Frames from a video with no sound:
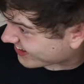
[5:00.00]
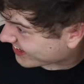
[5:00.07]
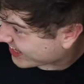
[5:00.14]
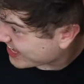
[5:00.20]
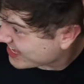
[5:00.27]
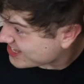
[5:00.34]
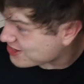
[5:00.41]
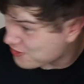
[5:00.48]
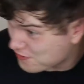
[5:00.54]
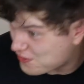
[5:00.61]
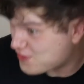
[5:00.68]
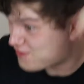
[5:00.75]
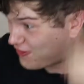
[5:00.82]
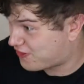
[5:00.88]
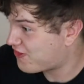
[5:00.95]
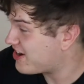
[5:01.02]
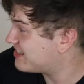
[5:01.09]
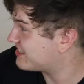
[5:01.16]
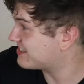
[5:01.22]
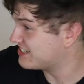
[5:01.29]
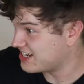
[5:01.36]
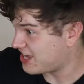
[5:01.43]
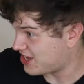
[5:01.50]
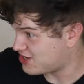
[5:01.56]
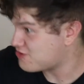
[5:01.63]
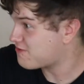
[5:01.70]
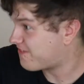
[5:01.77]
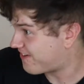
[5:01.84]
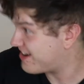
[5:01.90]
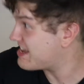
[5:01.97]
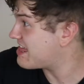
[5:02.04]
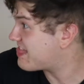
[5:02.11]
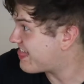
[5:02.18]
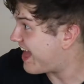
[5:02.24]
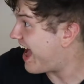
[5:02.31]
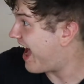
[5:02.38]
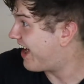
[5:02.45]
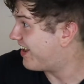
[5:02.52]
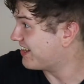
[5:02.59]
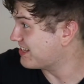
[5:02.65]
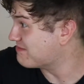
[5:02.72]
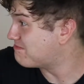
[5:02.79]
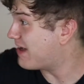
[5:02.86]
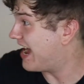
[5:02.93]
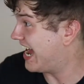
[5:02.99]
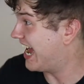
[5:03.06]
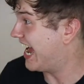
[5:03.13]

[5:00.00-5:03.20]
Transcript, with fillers: Like you you've created you've created that. I was like,